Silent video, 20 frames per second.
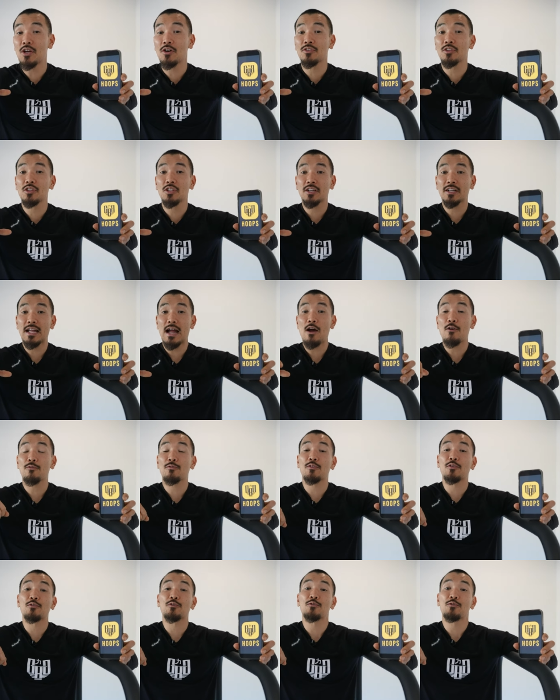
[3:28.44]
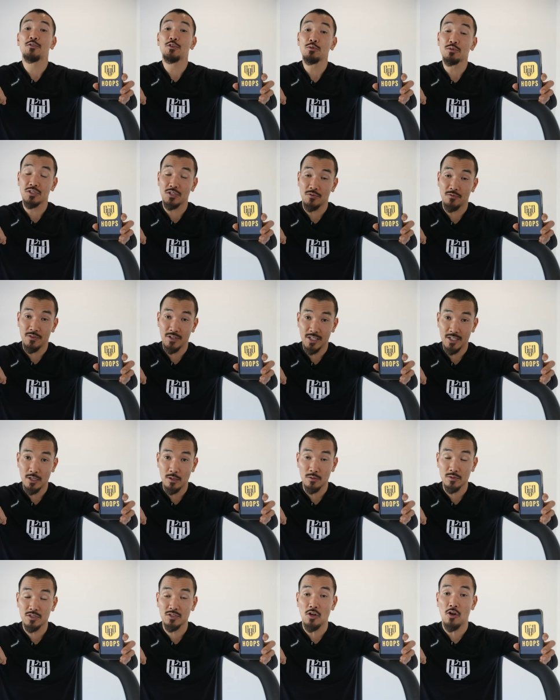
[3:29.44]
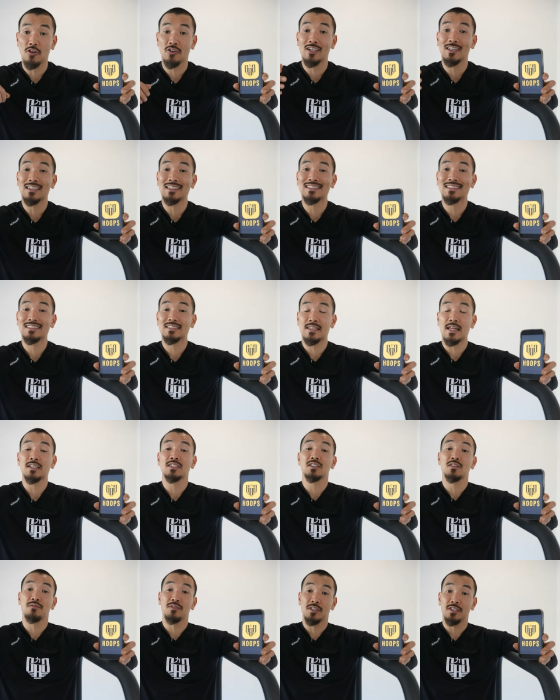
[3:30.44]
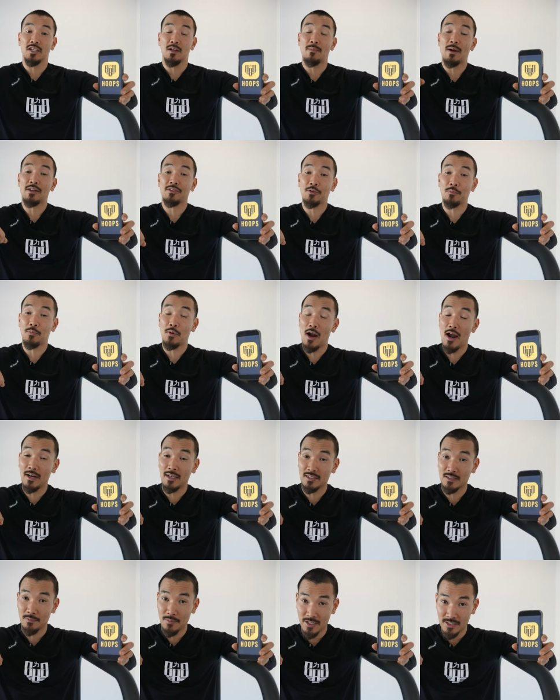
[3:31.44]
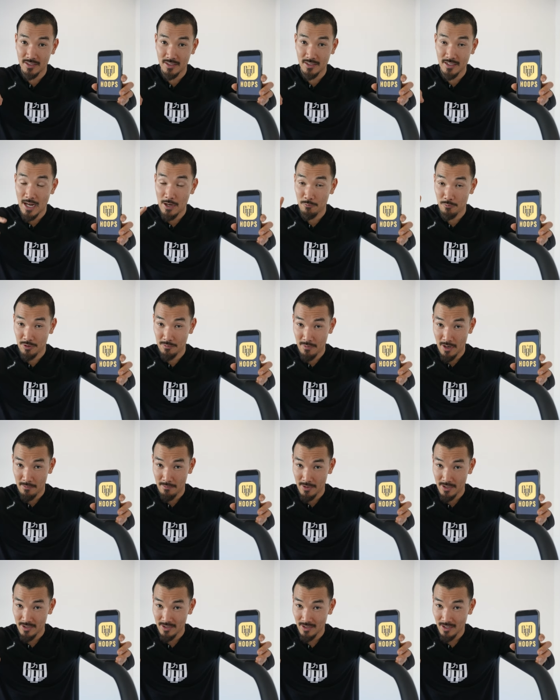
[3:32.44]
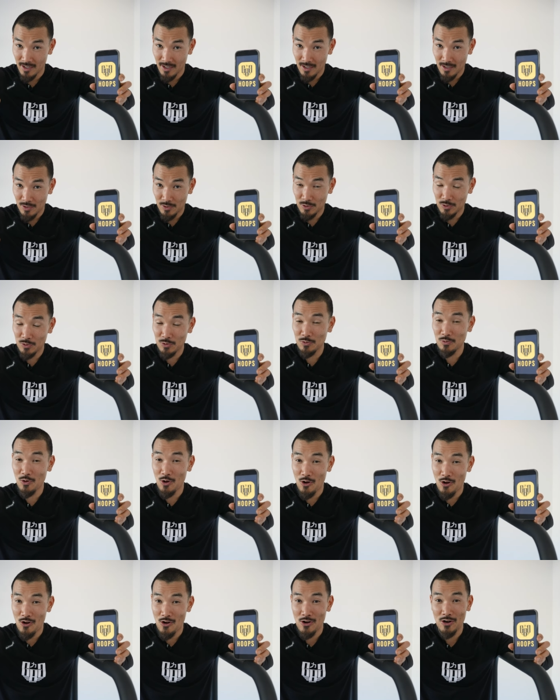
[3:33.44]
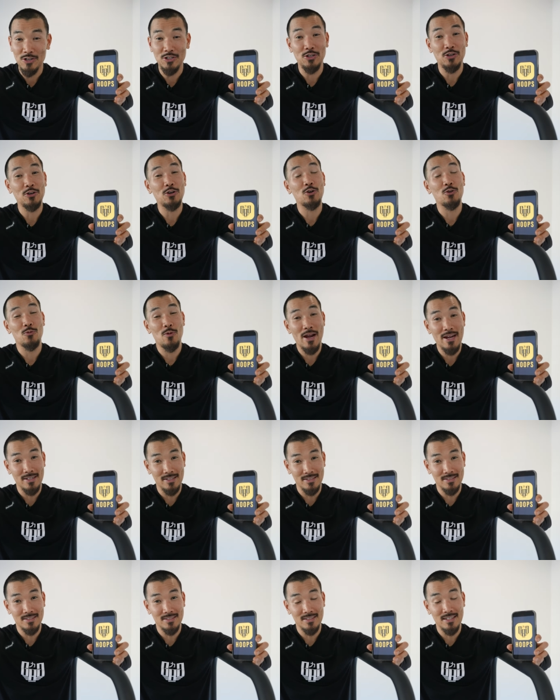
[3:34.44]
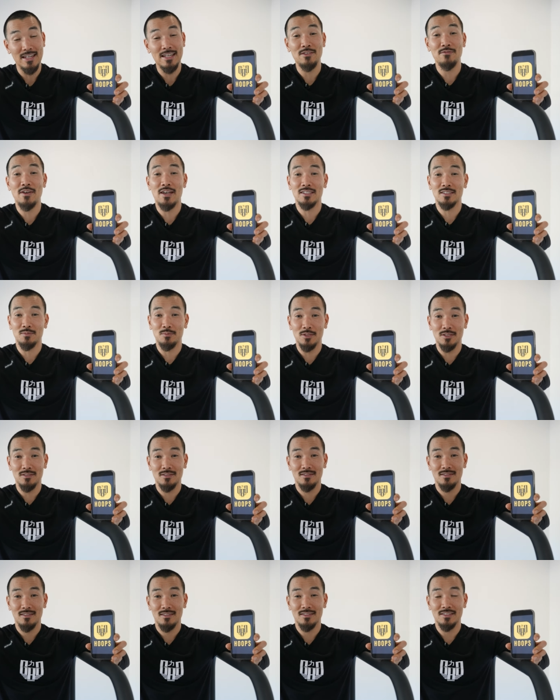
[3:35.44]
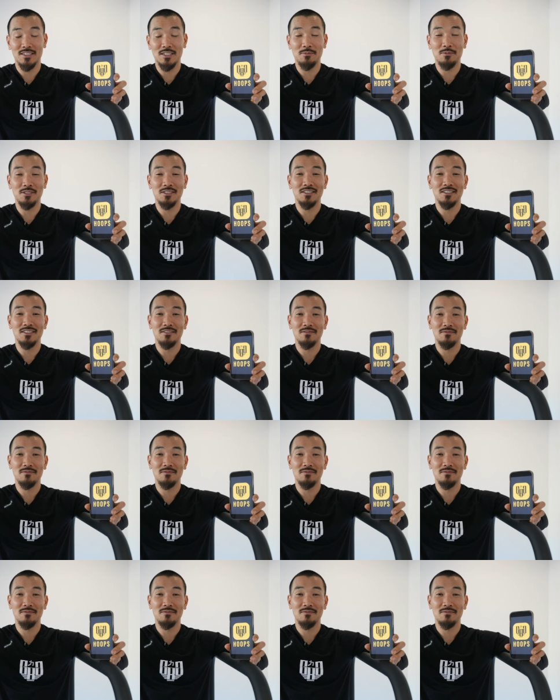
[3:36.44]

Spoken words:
on the lookout for future videos talking extensively about the products mentioned. And remember, you are your greatest investment, GBG.